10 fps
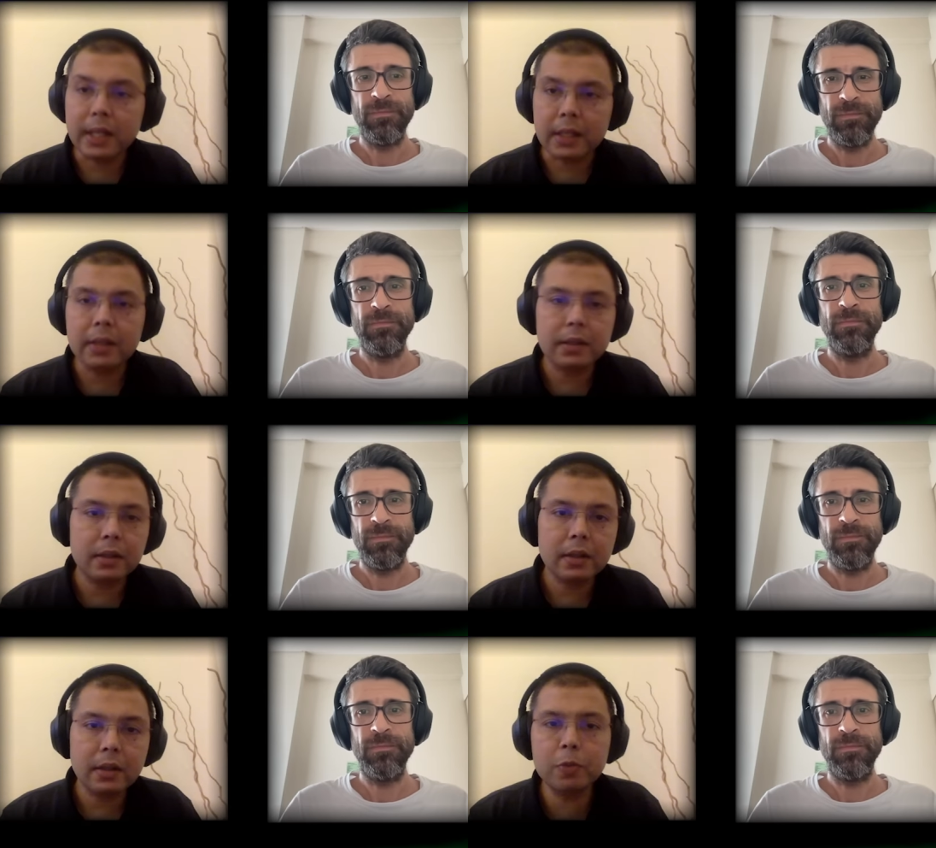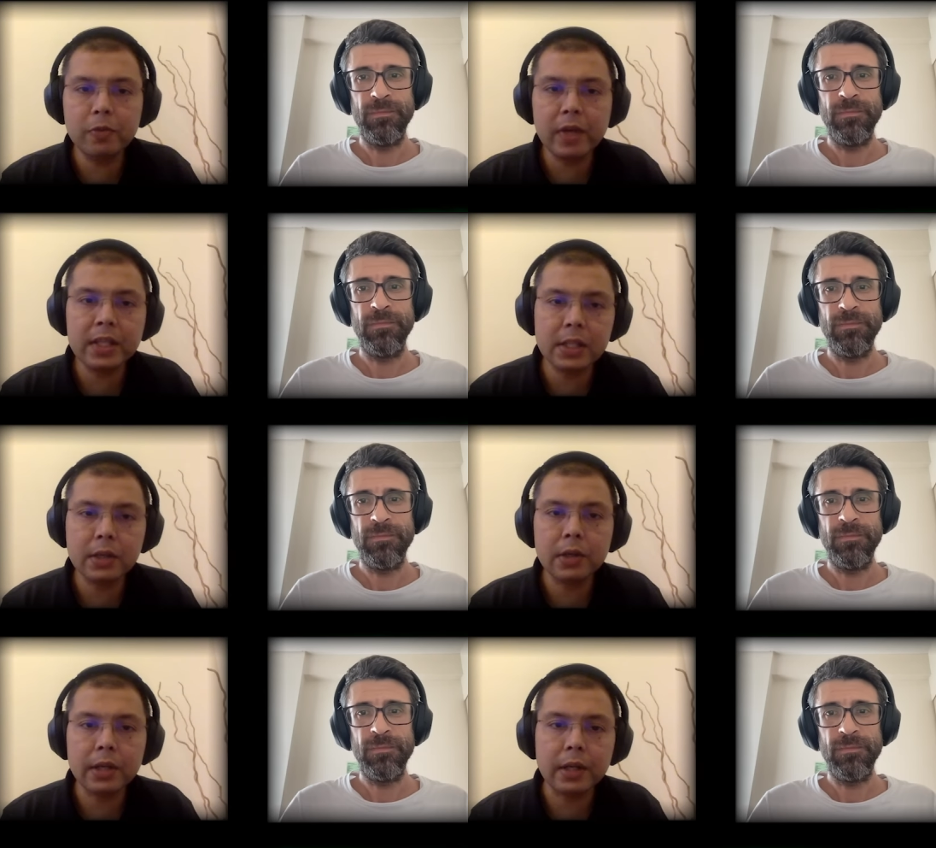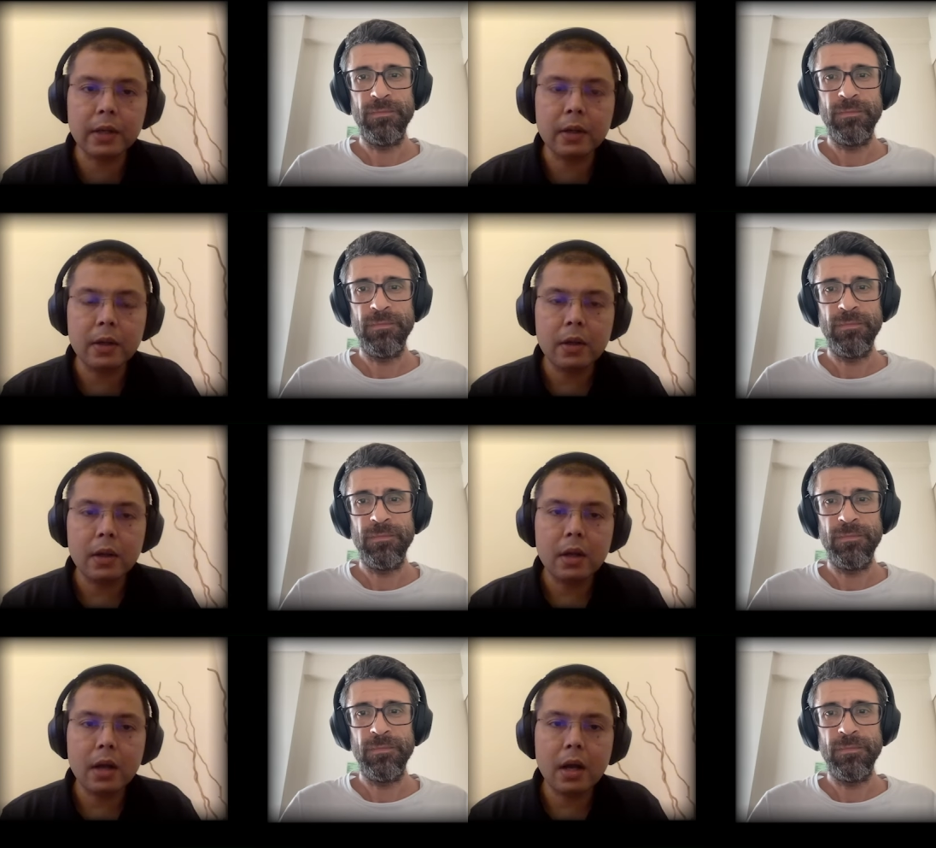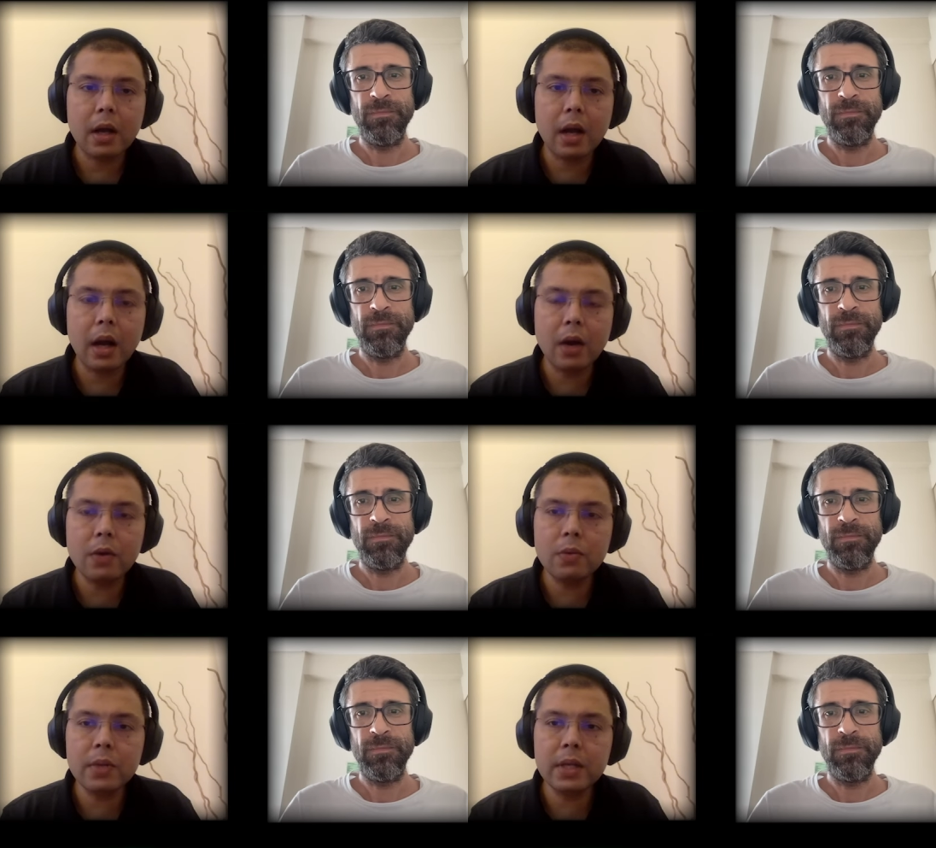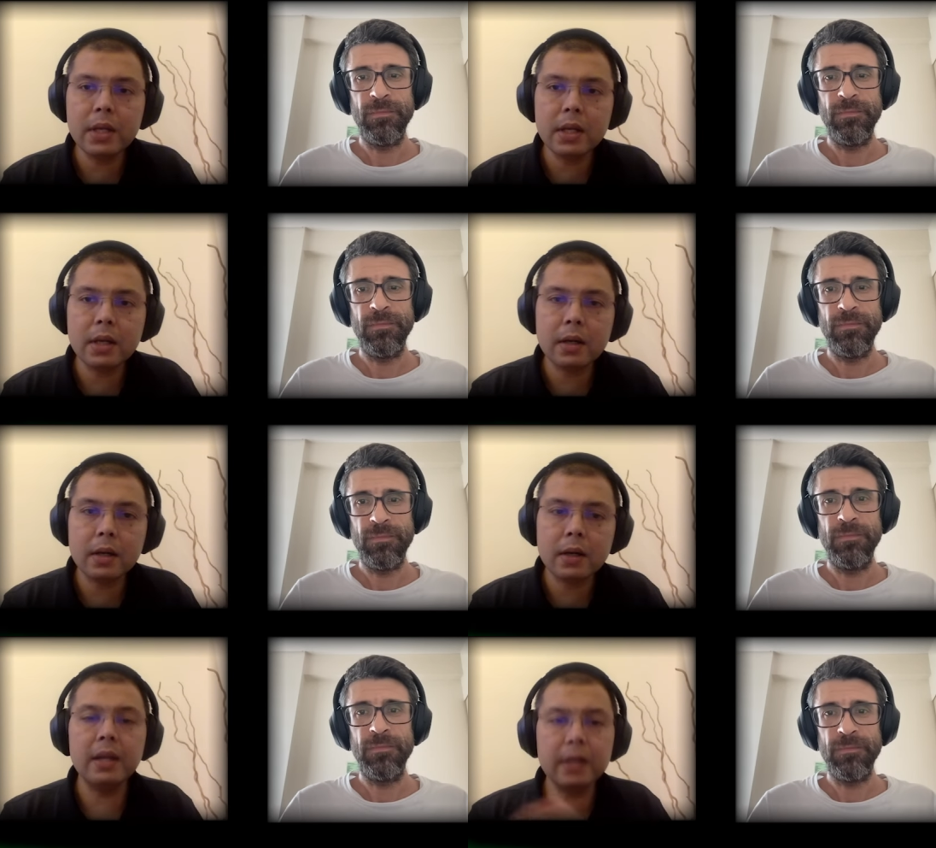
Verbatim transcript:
Speaker 1: a mistake. In supervised learning, how do we